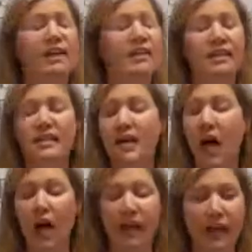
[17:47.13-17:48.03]
does
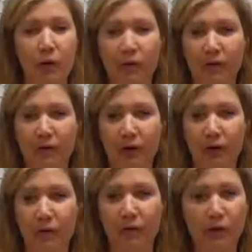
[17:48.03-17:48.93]
not need a
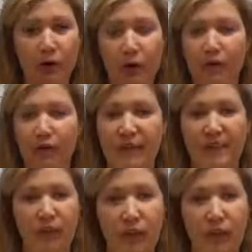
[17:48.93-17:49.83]
referral for
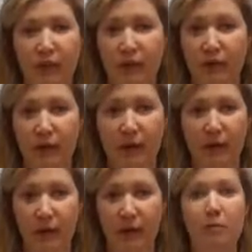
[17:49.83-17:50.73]
physical
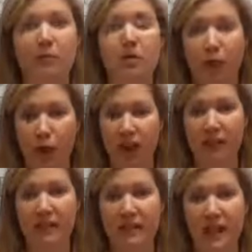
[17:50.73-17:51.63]
therapy majority
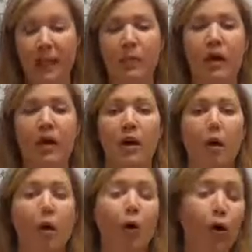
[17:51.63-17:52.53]
of the time
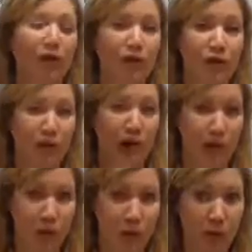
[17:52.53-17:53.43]
or for the
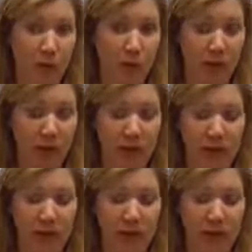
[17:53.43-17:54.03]
POWR program.